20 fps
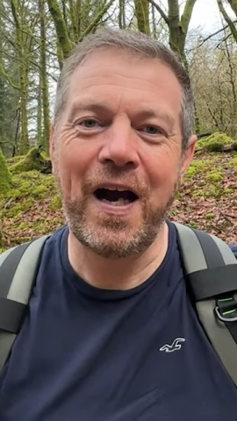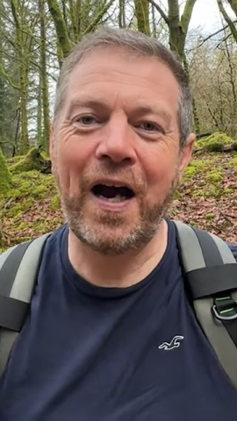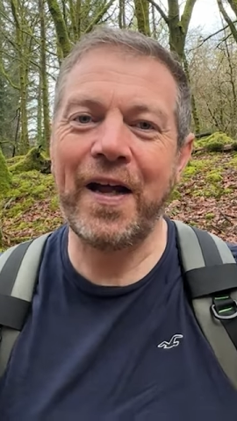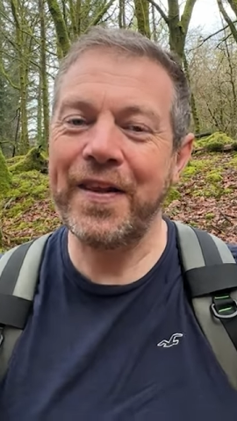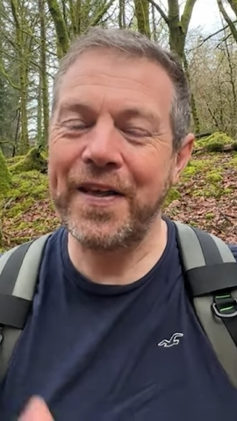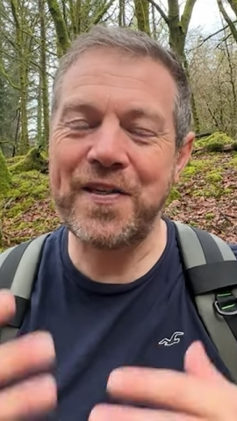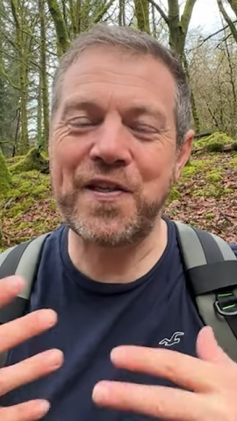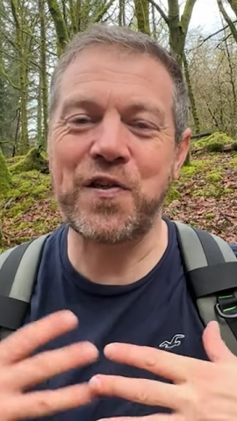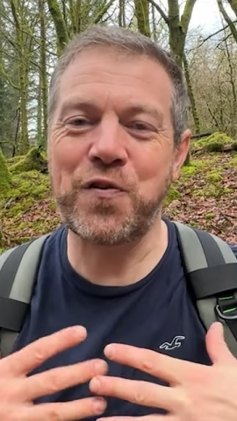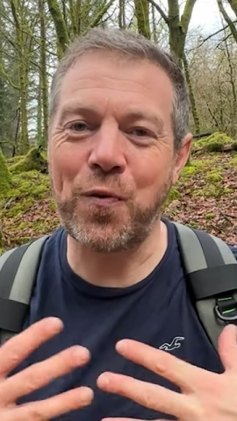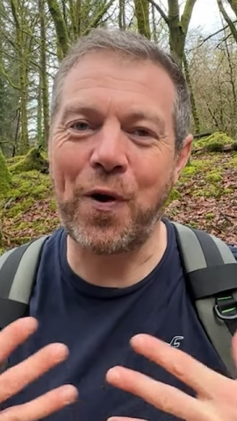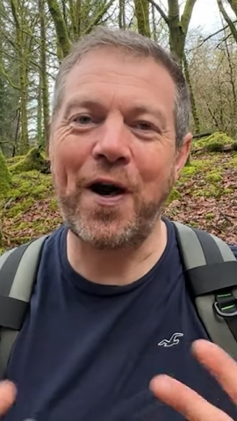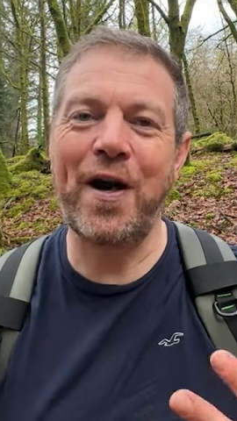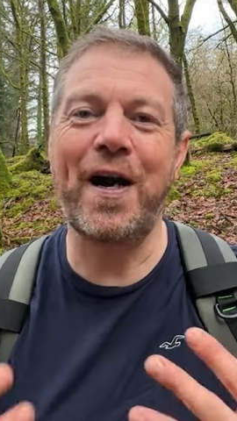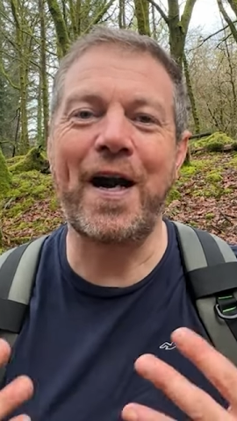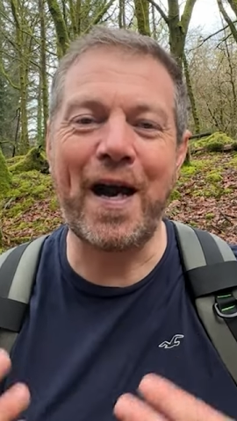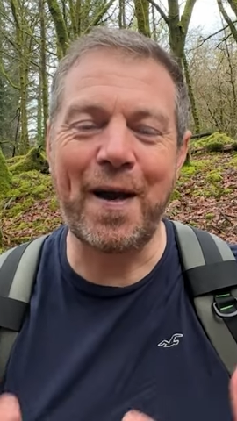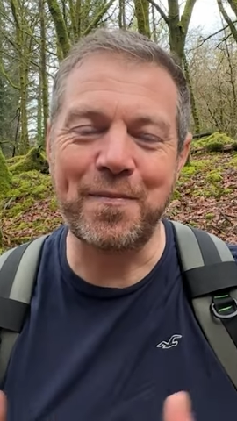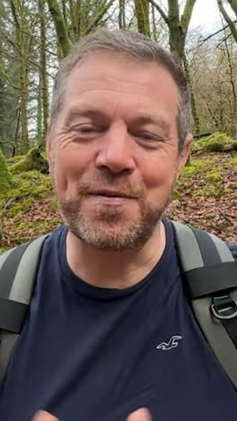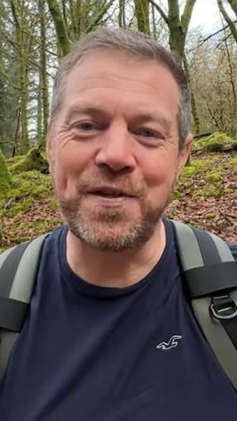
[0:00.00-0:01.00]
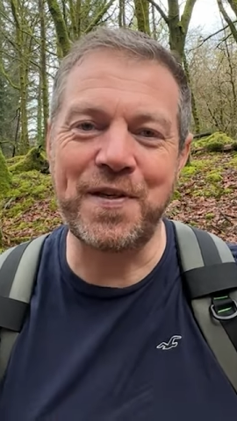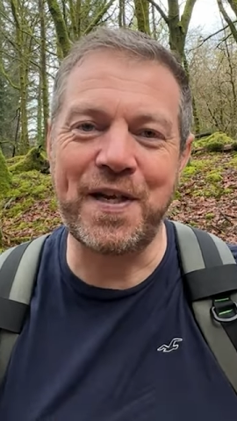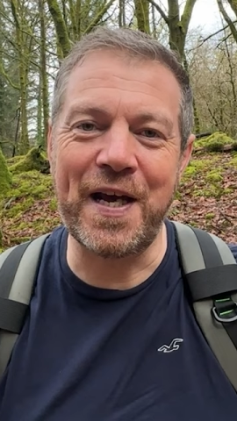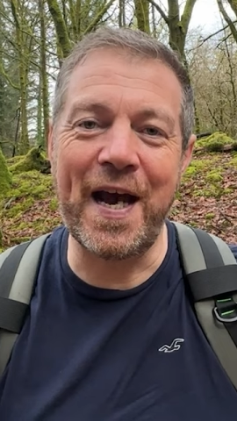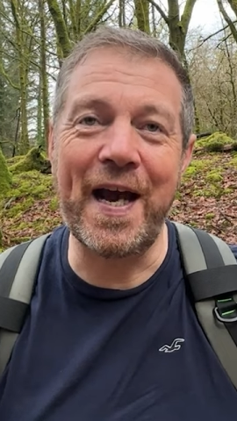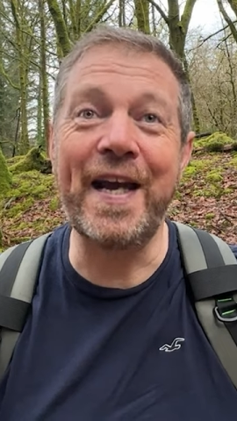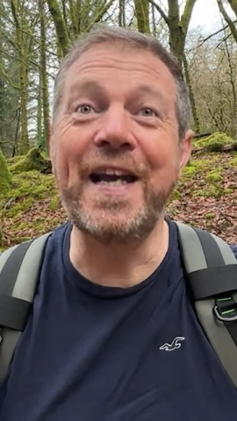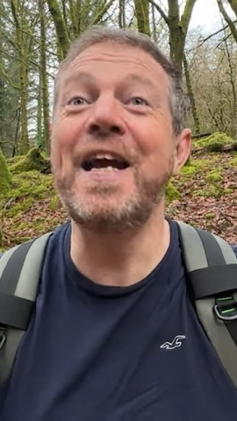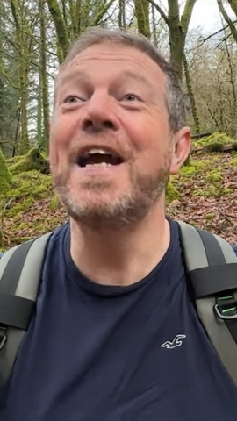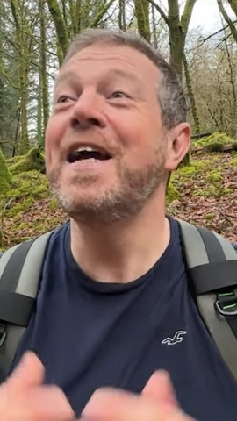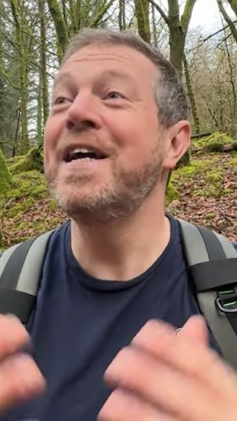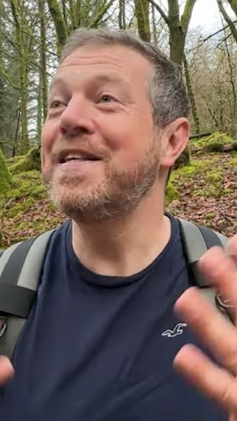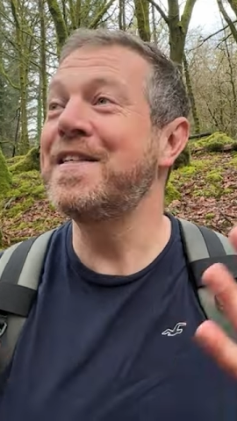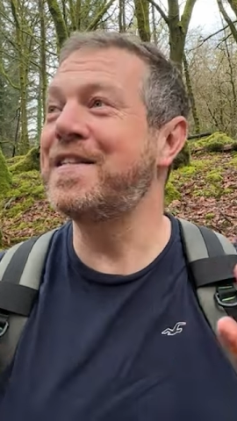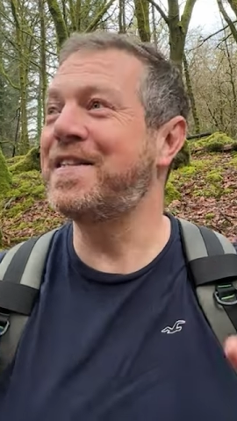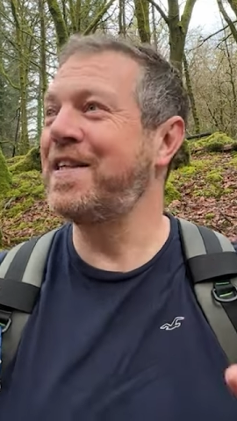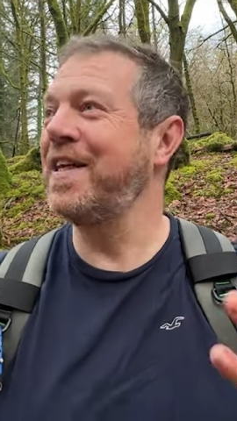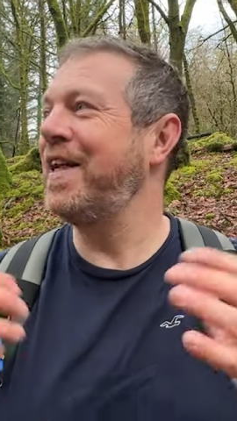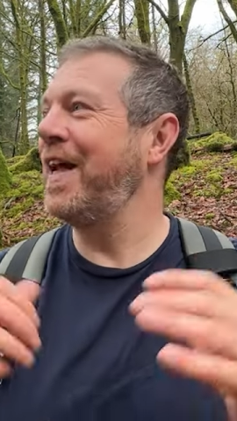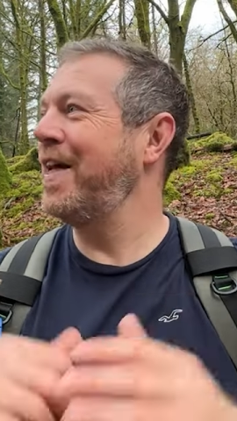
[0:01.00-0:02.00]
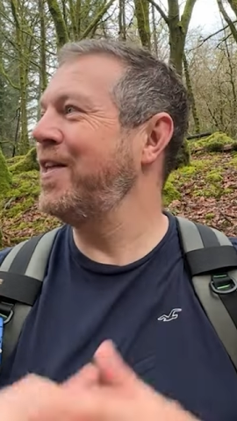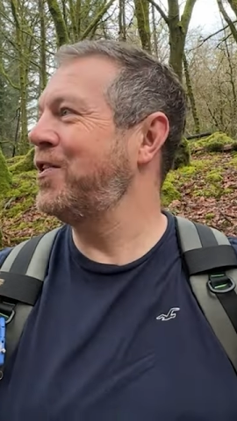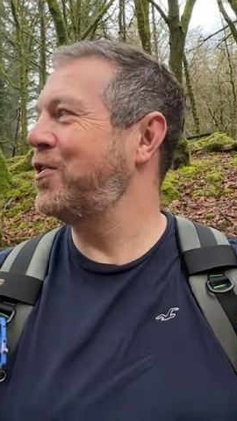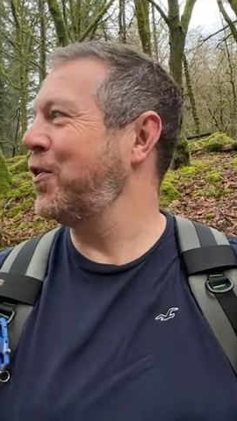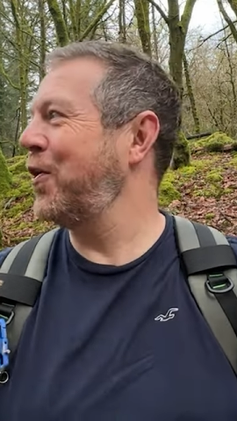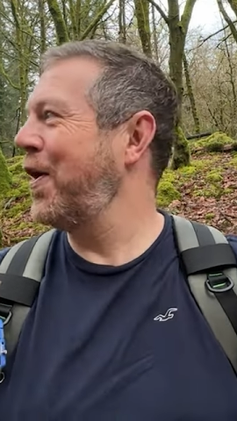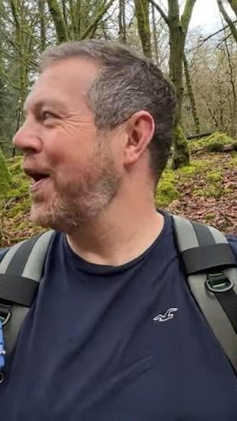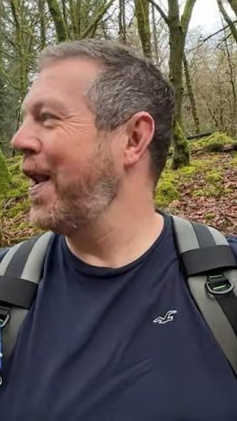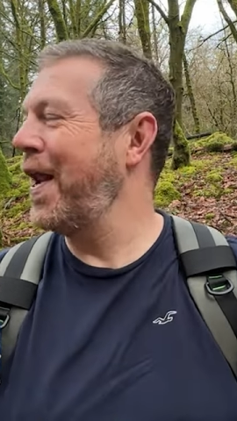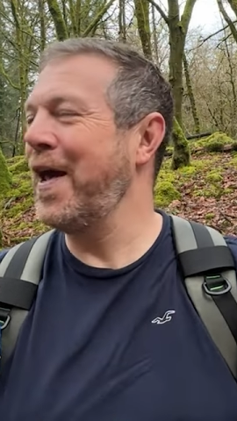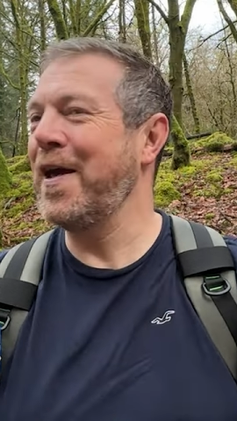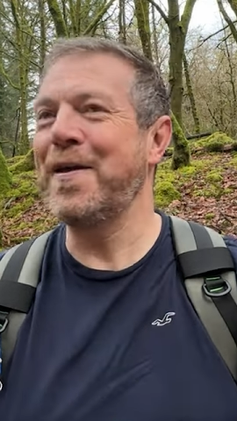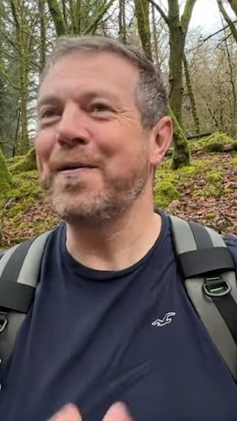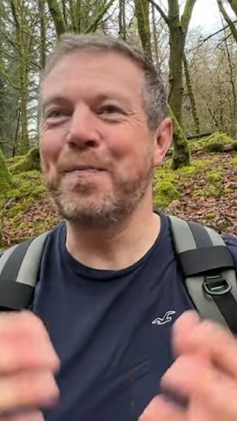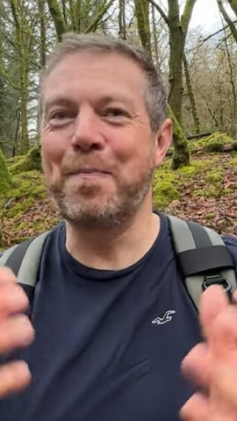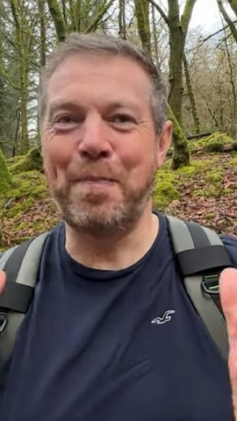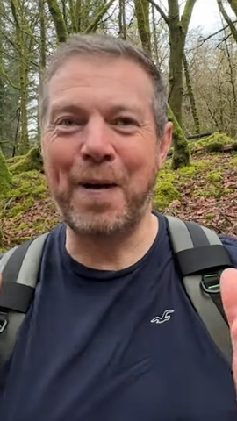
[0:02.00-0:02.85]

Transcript: And this is where I am today, still enjoying it,